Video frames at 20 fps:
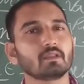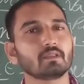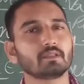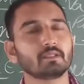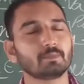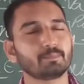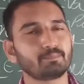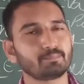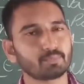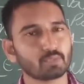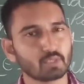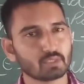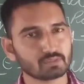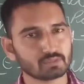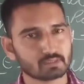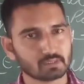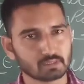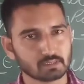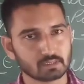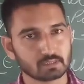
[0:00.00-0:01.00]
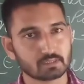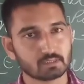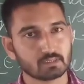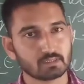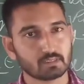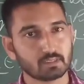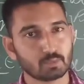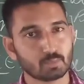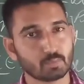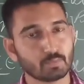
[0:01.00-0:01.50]
the
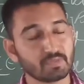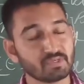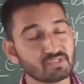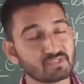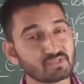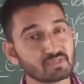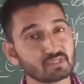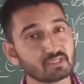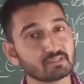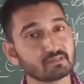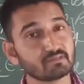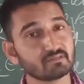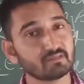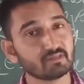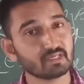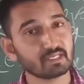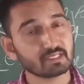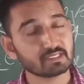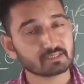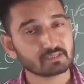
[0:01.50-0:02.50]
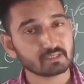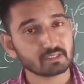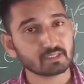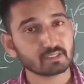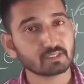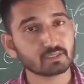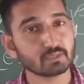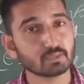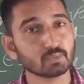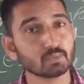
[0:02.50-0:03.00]
process which is
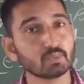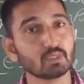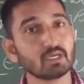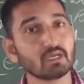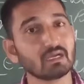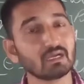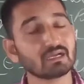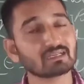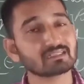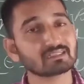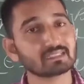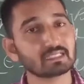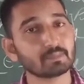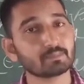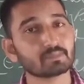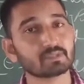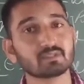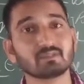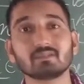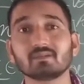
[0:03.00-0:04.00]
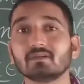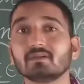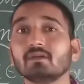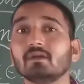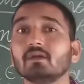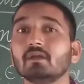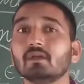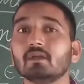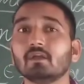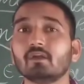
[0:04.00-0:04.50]
related to accept
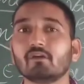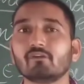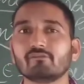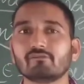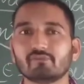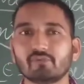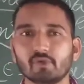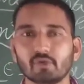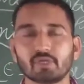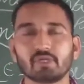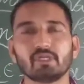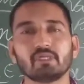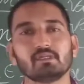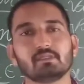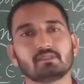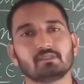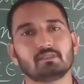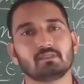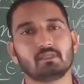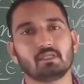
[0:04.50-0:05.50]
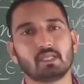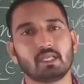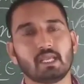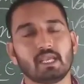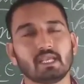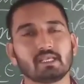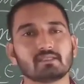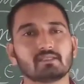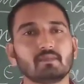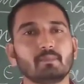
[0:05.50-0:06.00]
the foreigners
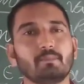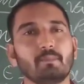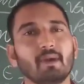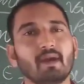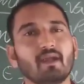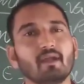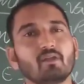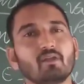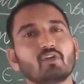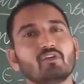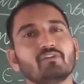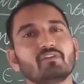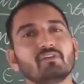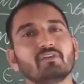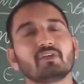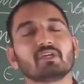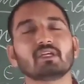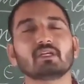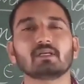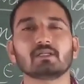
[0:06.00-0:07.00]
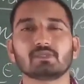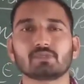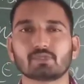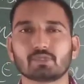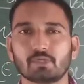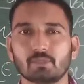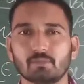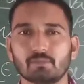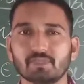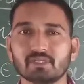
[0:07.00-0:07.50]
as the part of our culture.